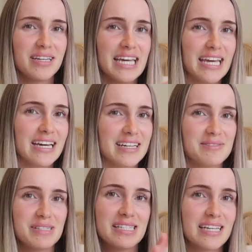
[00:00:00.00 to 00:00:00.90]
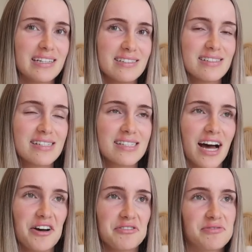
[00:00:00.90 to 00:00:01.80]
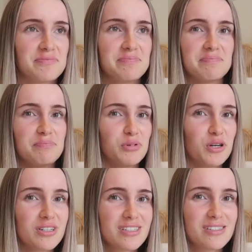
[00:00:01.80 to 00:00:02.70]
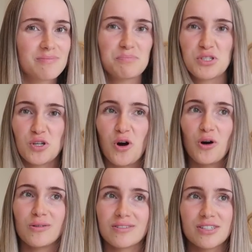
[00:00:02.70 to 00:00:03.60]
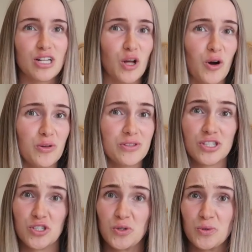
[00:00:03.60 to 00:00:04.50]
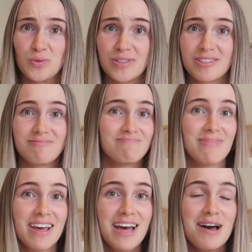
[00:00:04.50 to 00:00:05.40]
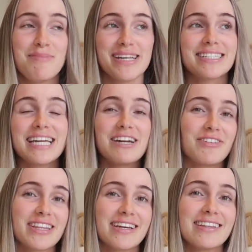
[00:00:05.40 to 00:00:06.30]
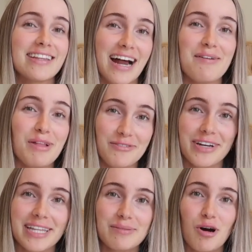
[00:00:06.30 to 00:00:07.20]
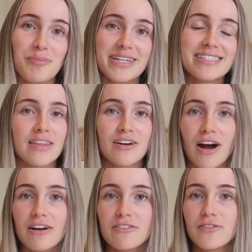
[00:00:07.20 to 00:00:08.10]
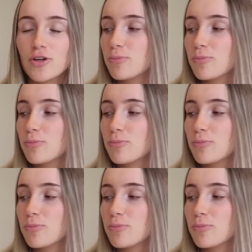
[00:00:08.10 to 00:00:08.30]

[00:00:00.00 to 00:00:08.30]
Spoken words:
hair, skin stuff, books, songs, clothes, shoes, basically everything that I'm loving at the moment. There are a few